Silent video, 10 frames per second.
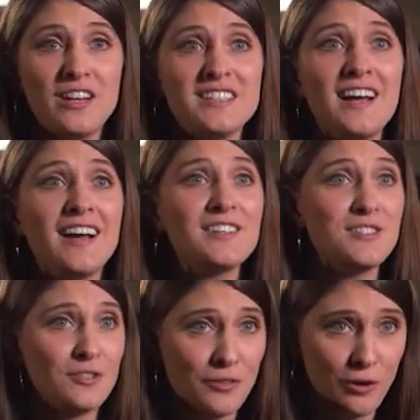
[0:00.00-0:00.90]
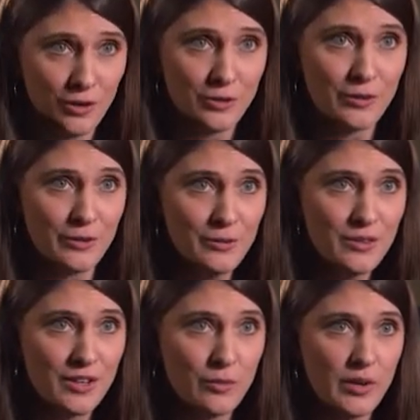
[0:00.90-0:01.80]
fantastic for our growth.
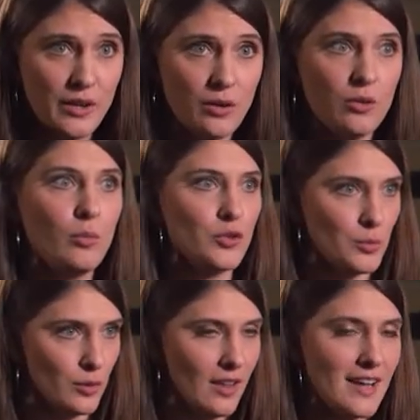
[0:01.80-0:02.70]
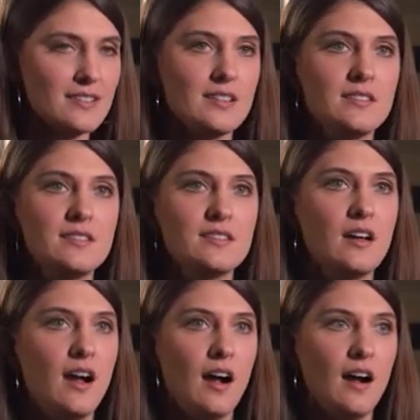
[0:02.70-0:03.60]
Um, we can hold multiple classes
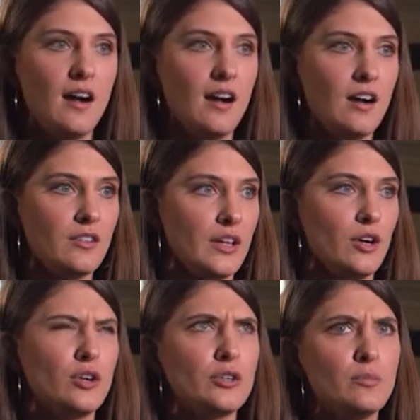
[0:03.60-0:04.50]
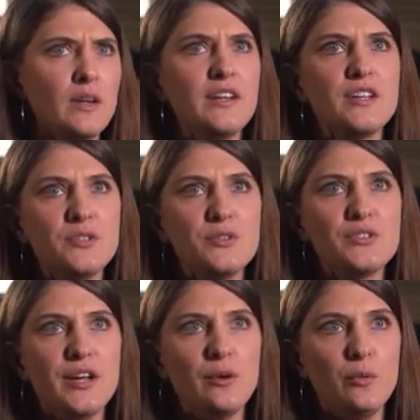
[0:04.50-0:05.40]
uh, like on Monday,
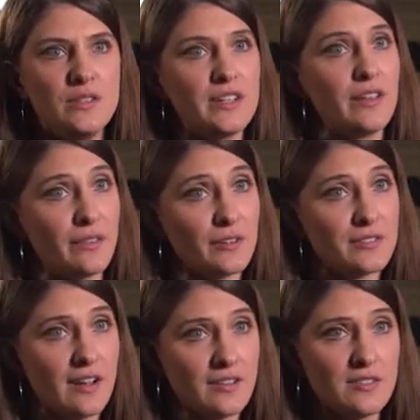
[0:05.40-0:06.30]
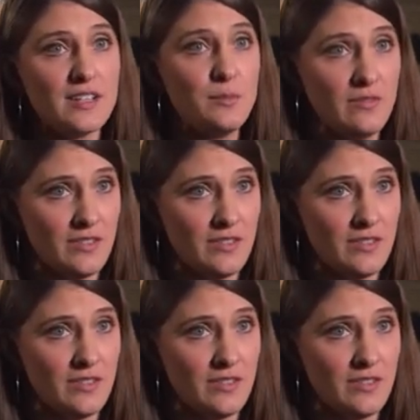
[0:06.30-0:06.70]
Tuesday, Wednesday, and Thursday. So that's been